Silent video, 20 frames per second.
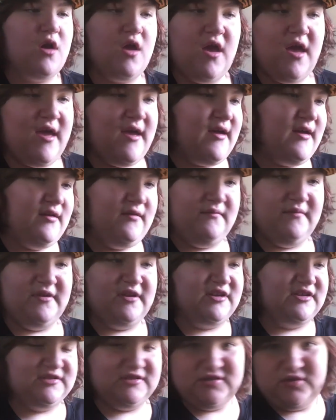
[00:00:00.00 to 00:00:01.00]
and
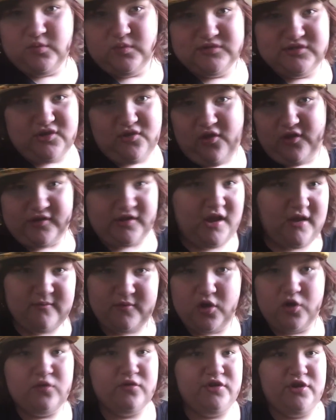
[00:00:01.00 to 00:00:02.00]
because it was a long time
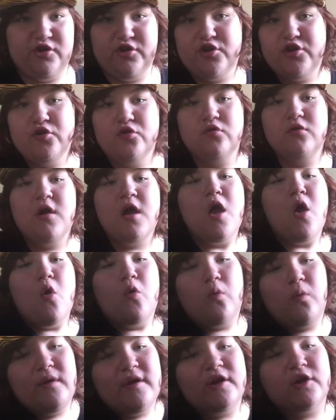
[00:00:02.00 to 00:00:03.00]
ago and you're new,
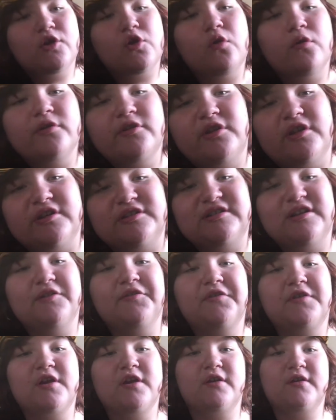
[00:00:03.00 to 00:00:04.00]
we are going to
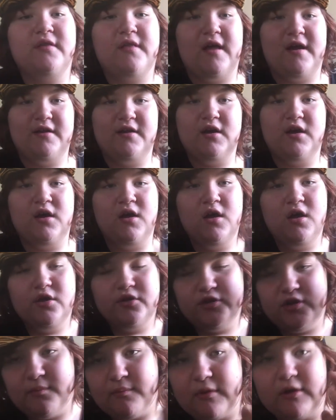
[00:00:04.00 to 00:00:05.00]
South Carolina
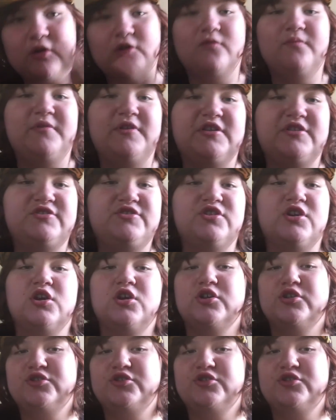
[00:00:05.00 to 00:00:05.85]
to Myrtle Beach.